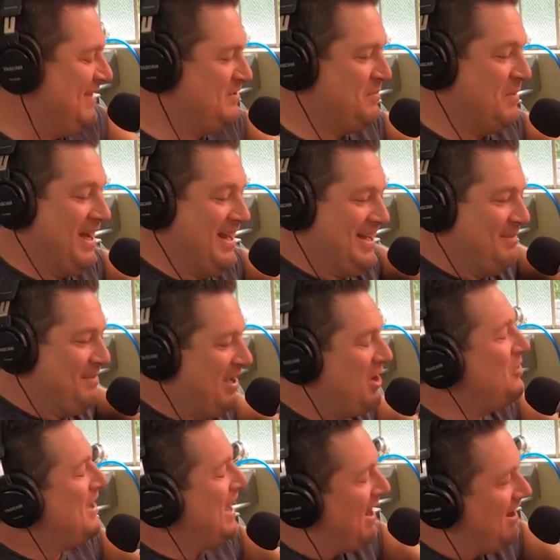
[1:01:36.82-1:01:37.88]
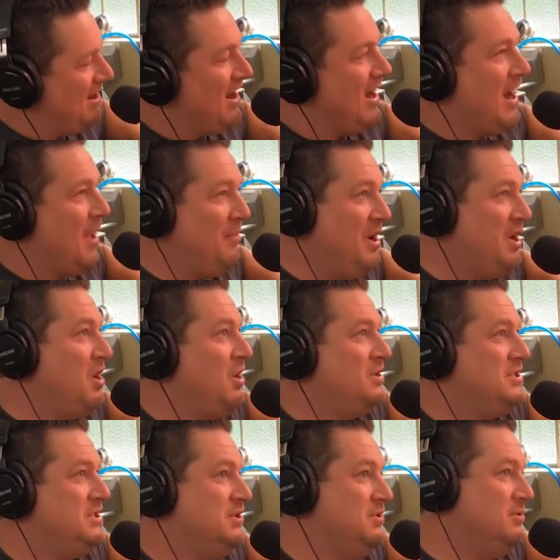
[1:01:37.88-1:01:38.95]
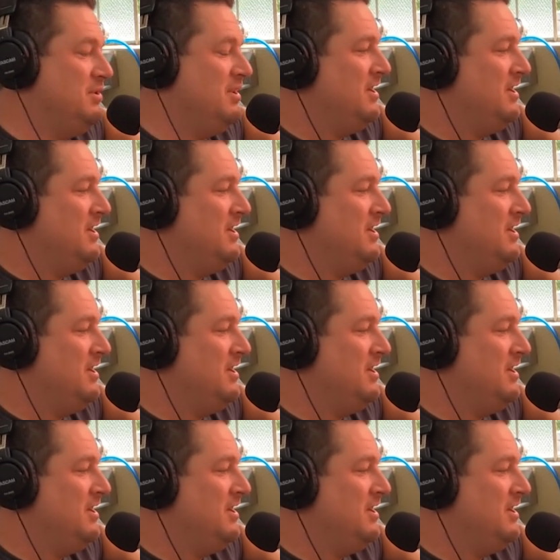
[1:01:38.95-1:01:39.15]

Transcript: some money? I'm like, okay, all right. I'm going to go to